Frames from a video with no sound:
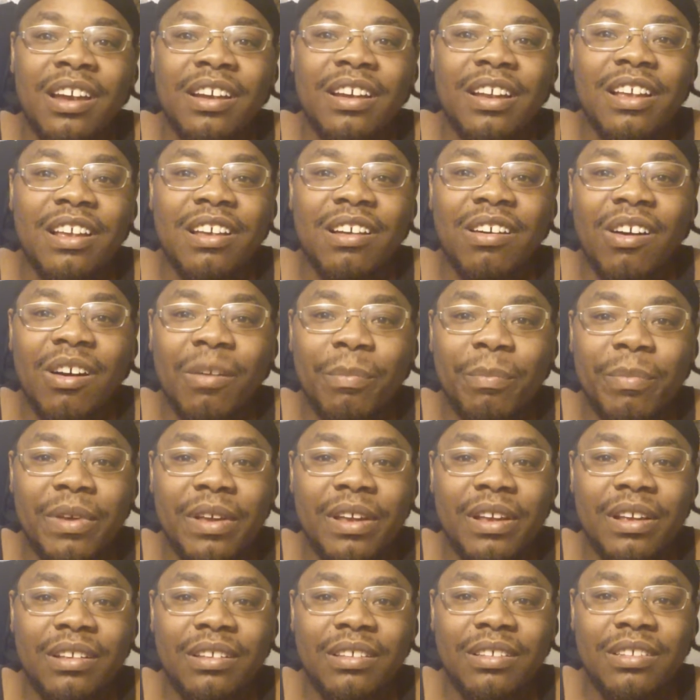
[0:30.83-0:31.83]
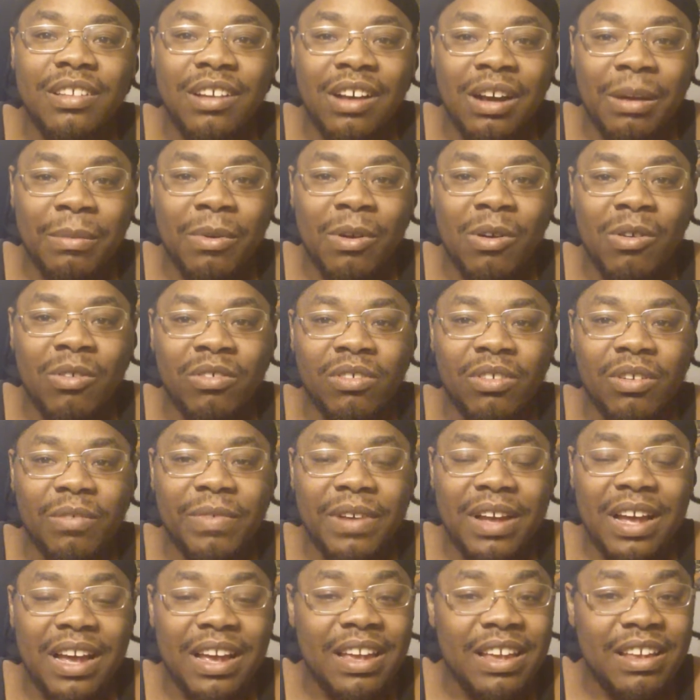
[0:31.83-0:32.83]
The coffee shop owner
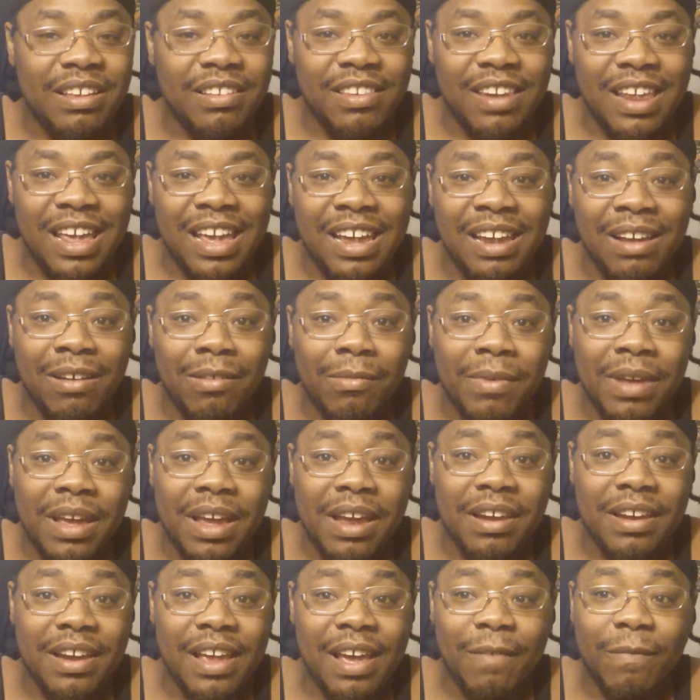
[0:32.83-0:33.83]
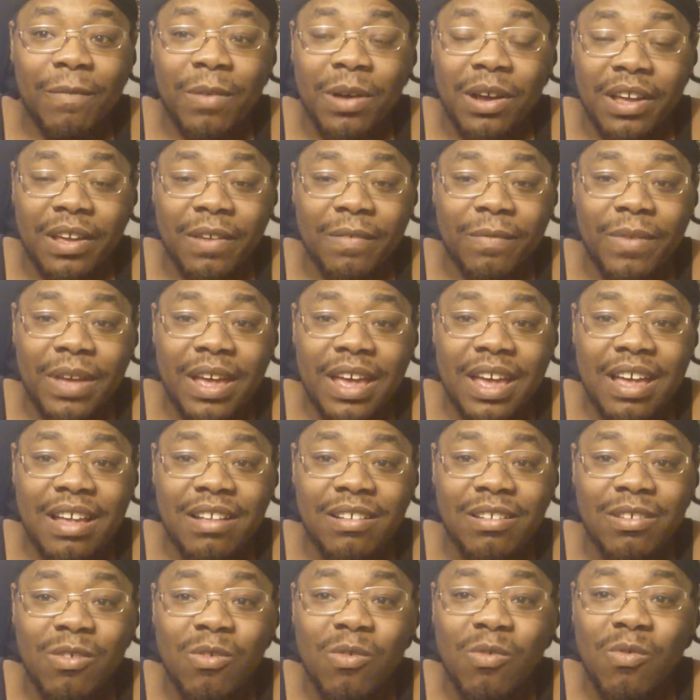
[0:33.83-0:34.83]
got his damn name that fucking
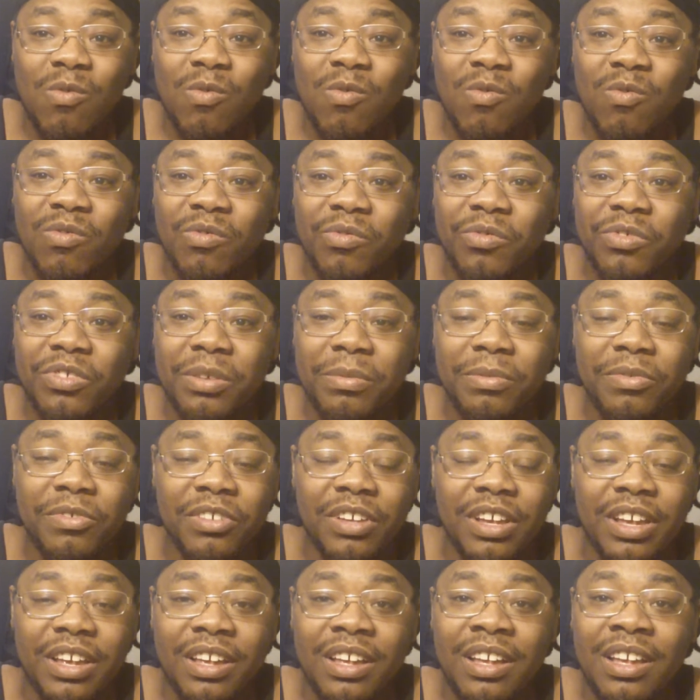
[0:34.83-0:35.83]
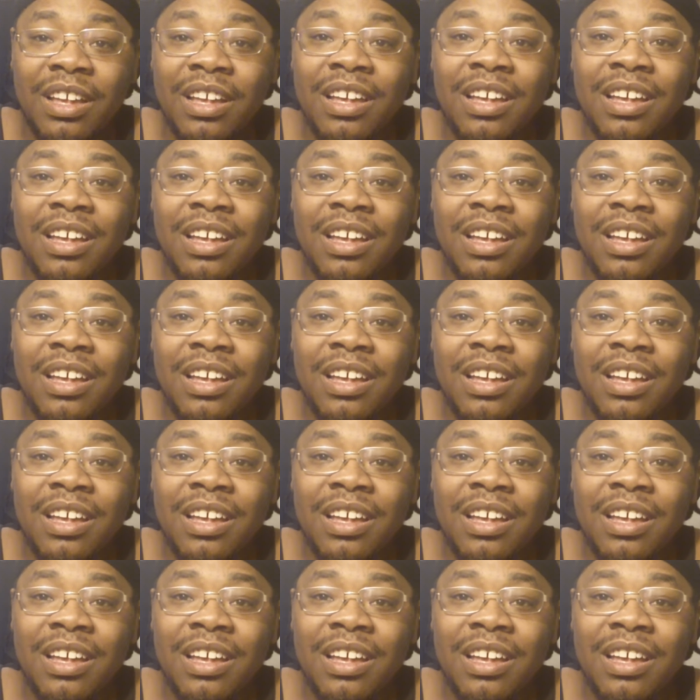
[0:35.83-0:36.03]
fast, Coon, some shit.